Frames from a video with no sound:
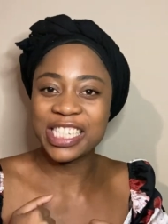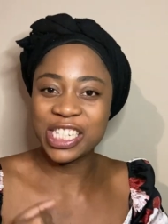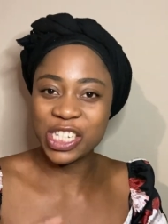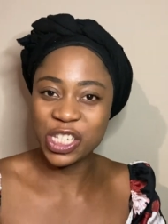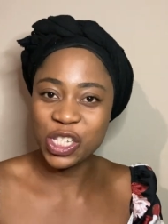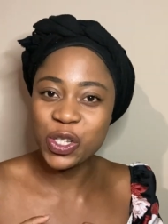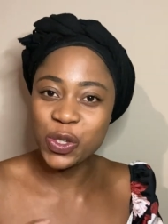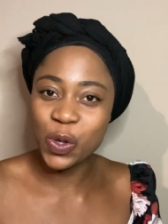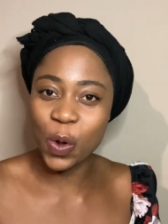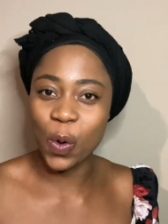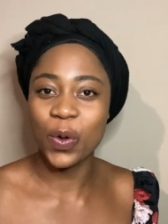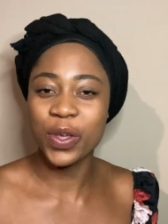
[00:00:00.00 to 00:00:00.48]

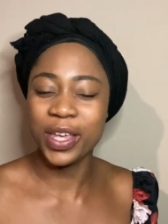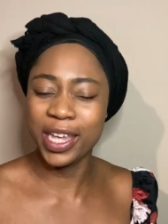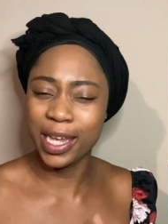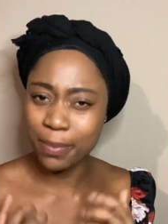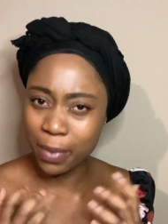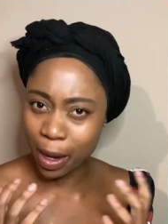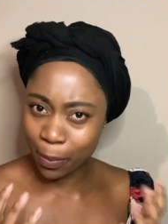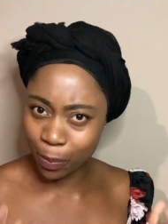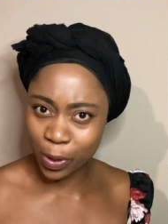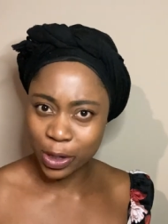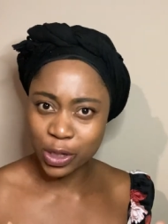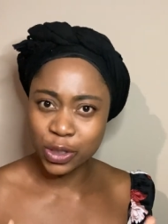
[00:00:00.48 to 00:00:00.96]
So you get
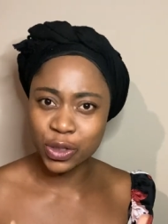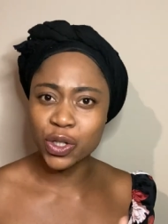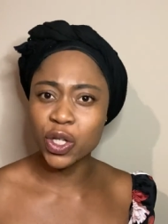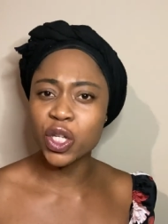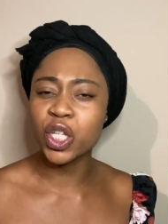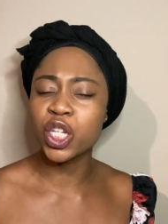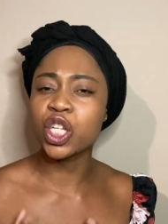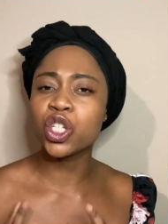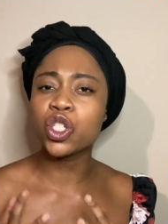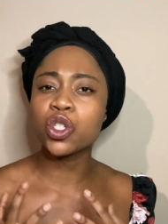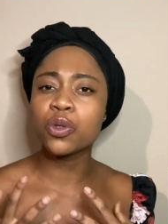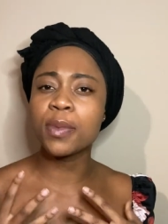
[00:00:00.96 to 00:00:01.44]
my point. So you
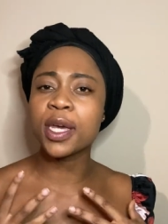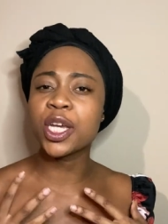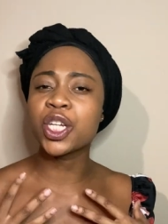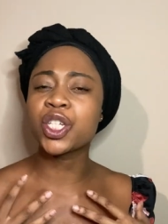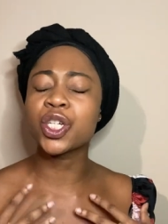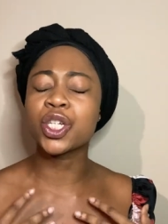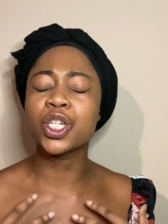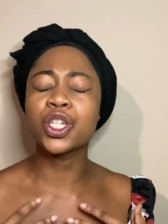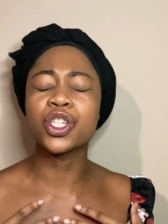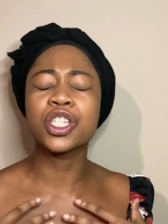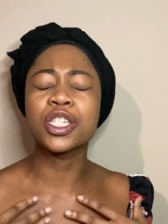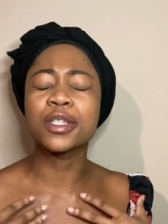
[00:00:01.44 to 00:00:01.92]
need to make
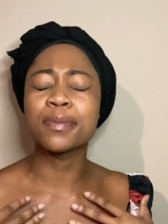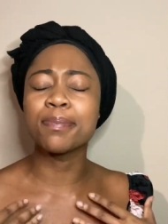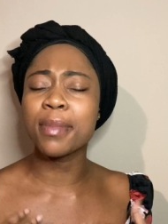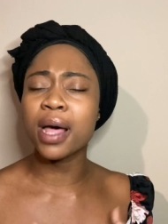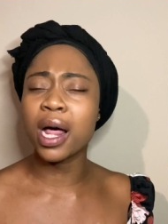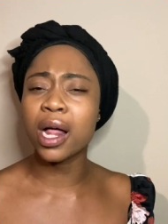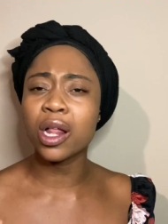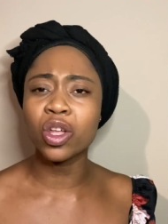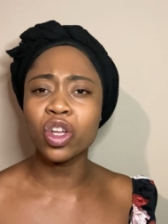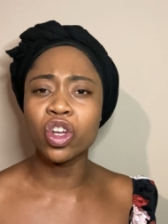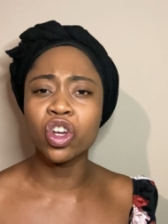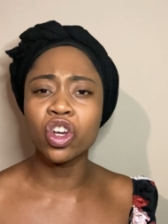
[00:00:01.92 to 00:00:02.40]
sure you
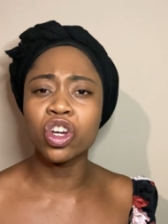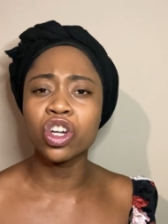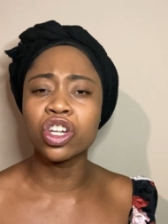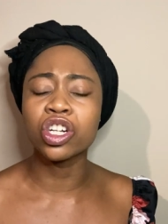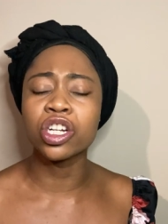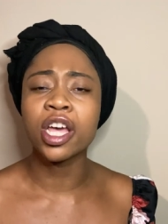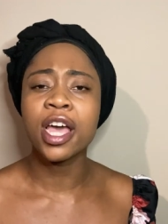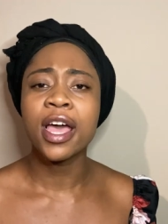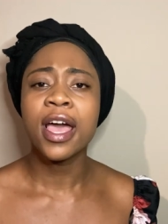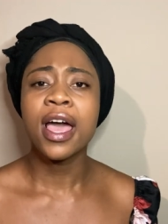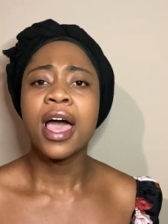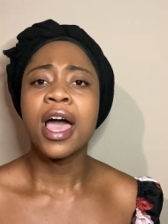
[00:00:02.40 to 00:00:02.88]
smell
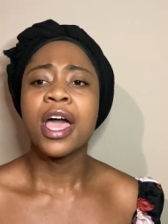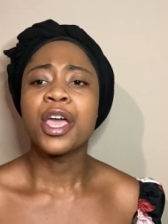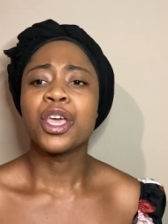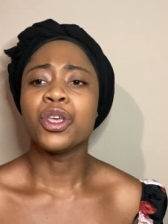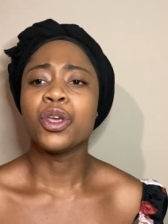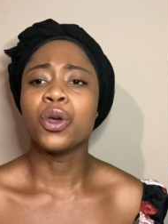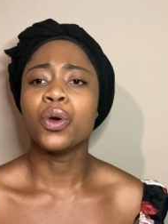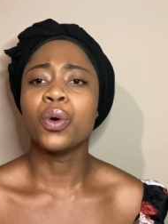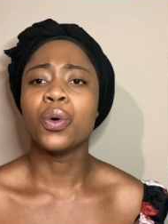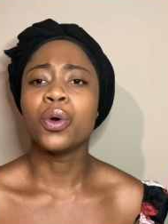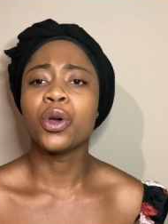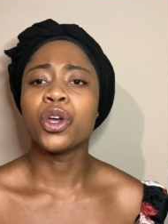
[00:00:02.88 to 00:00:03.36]
good.
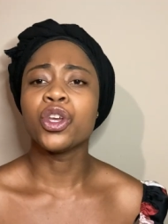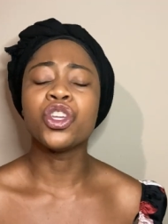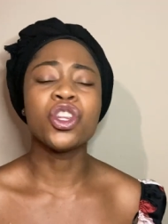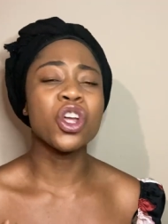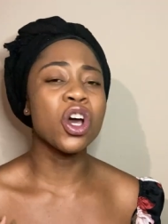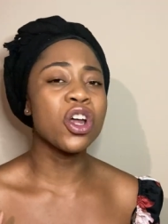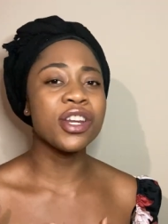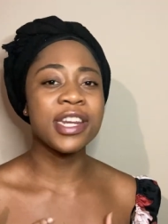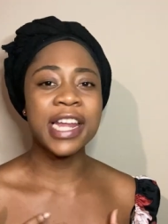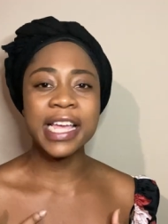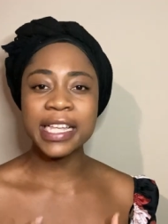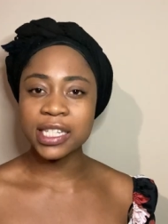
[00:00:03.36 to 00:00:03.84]
You
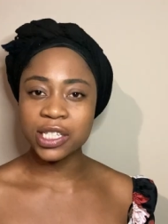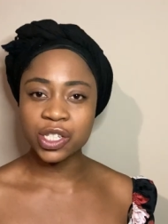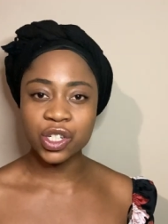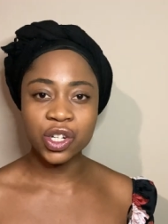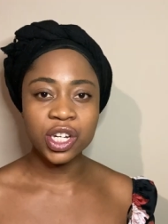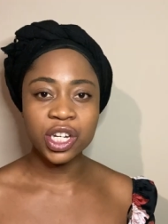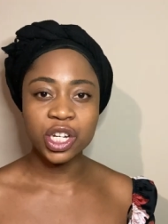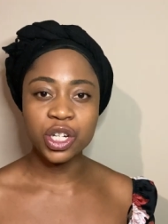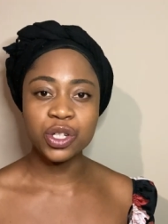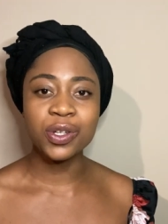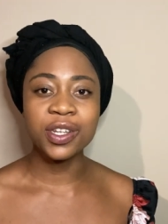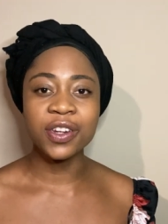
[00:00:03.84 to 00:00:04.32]
don't
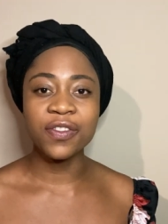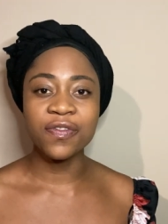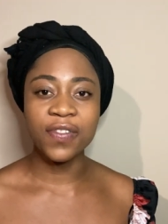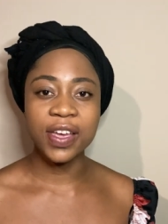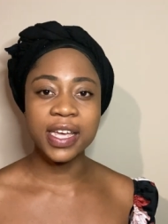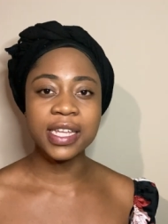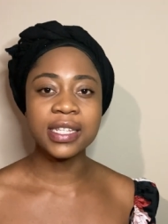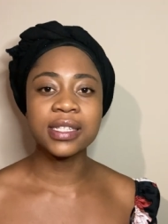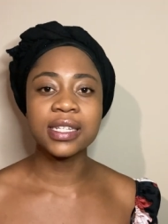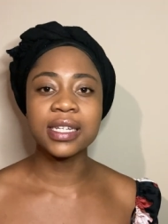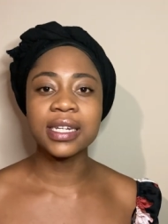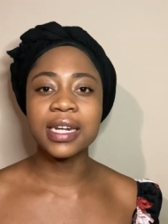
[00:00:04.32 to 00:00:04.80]
necessarily need to
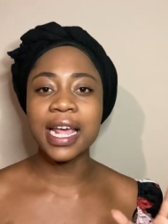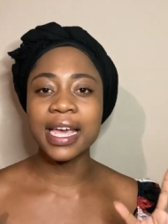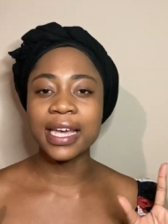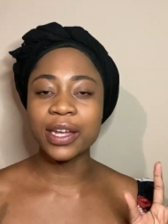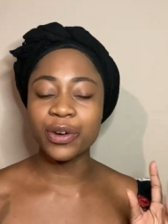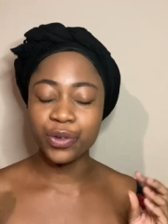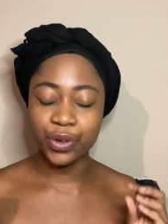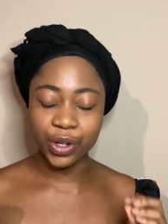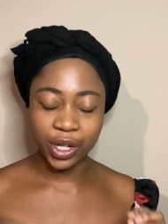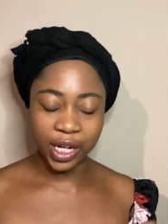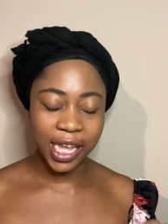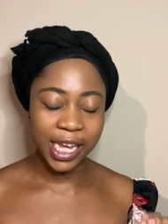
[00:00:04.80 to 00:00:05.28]
invest in
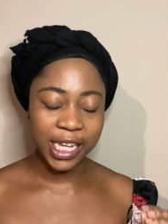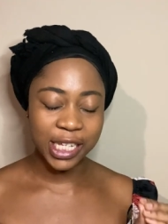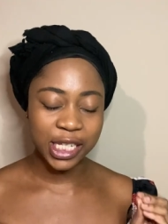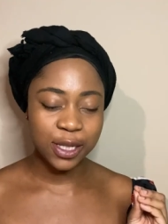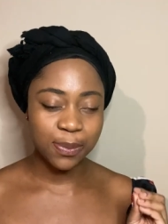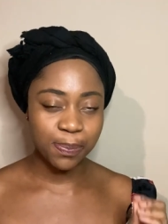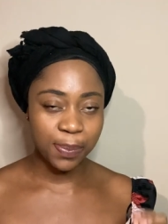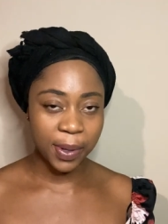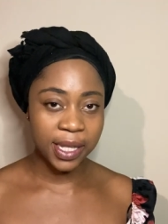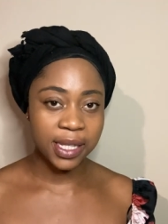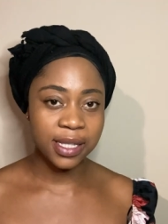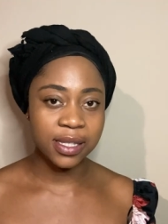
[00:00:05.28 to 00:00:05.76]
like really
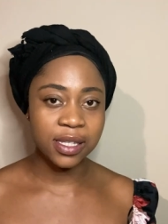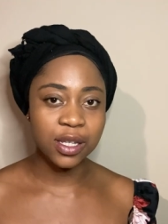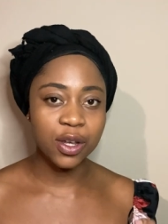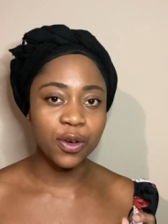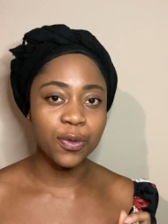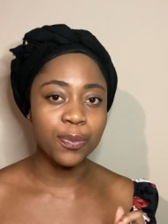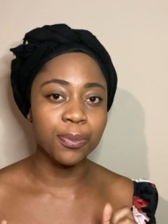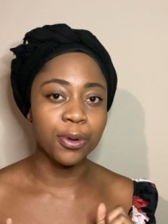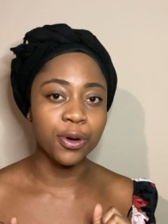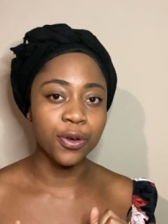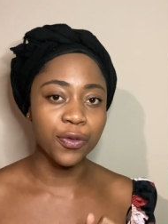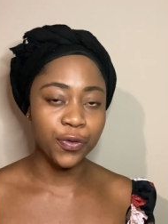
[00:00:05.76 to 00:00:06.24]

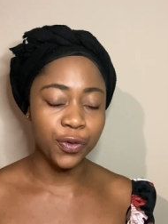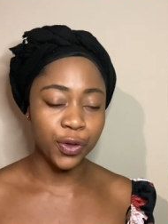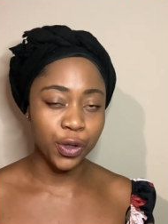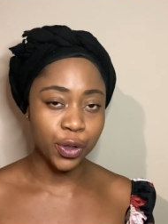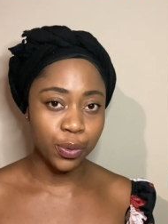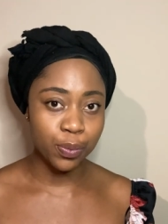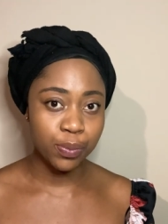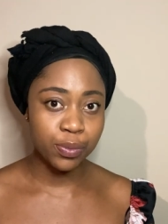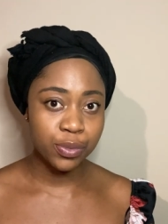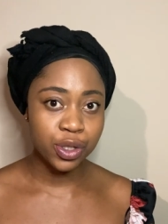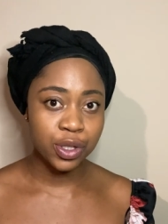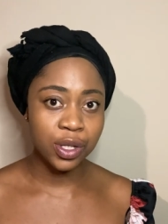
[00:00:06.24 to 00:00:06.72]
expensive
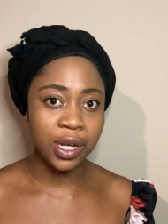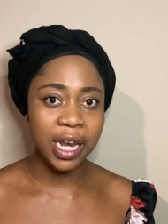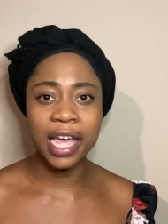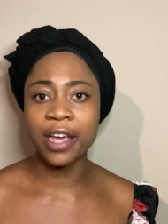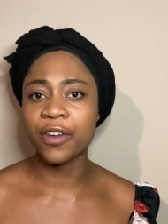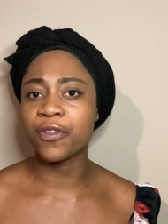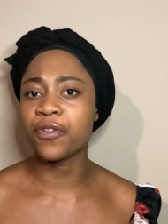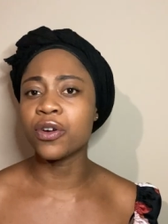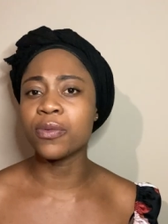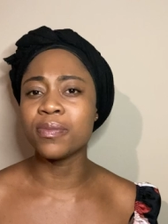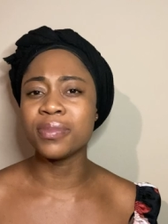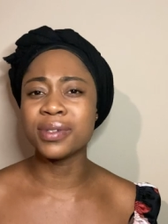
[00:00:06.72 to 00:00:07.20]
perfumes, like
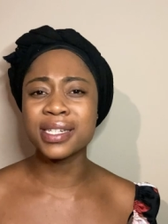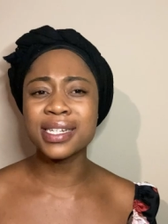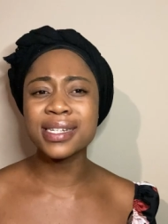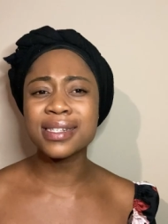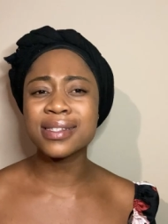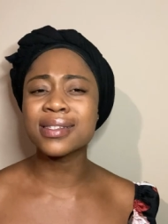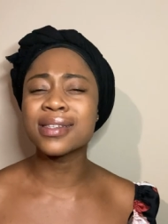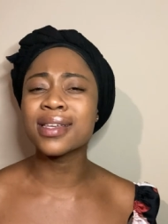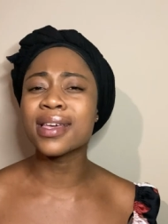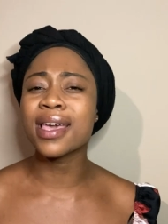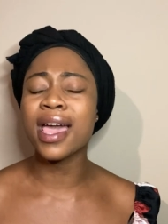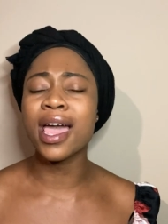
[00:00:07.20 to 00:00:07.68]
from
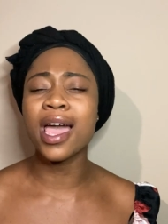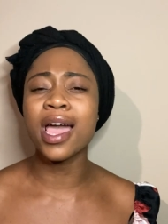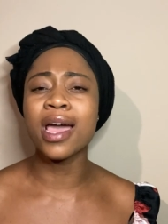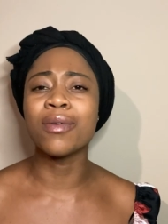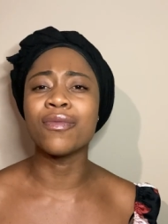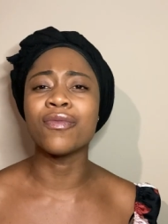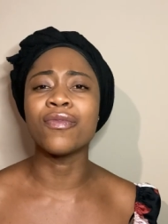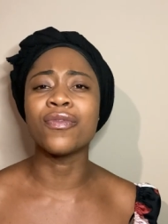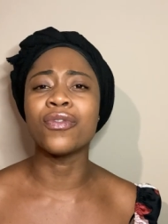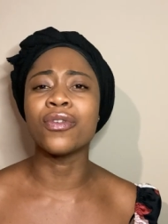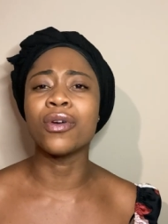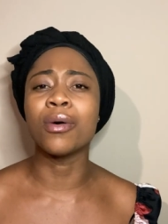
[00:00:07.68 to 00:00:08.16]

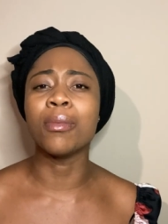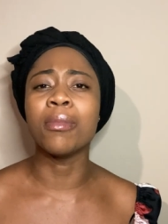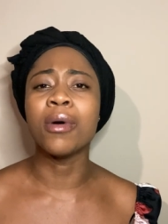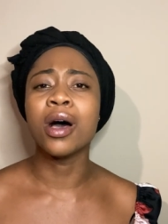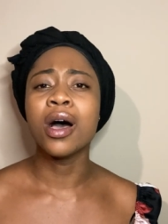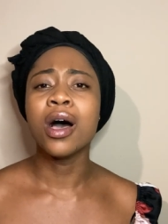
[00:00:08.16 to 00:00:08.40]
Discam, from